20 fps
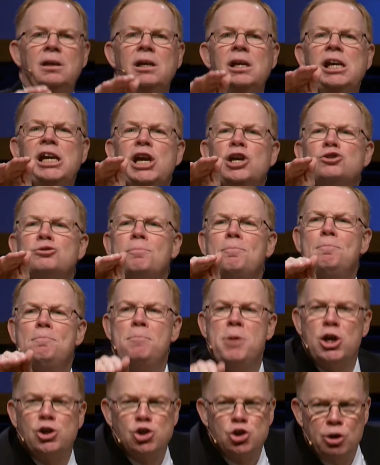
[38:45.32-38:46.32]
is
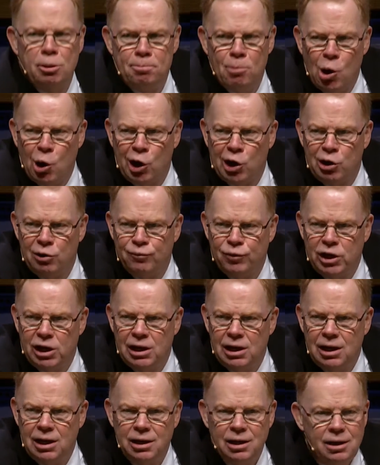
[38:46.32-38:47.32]
miss the mark of God.
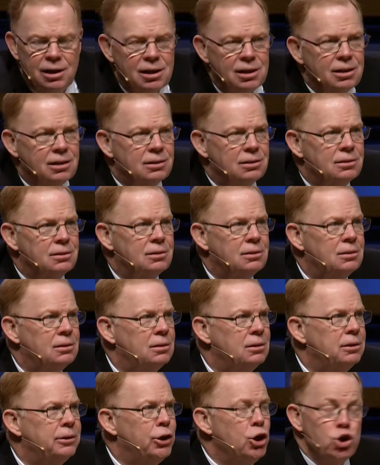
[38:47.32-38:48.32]

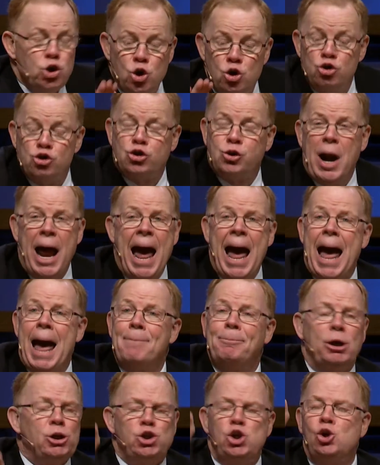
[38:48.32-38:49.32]
You can try,
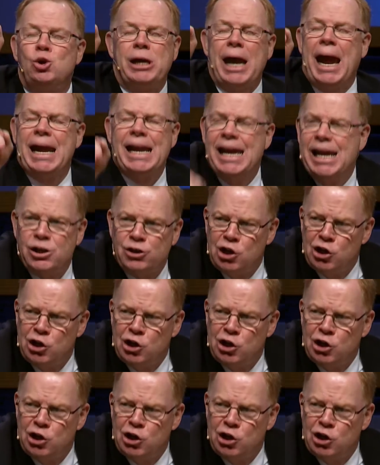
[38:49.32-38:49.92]
but you can't hit the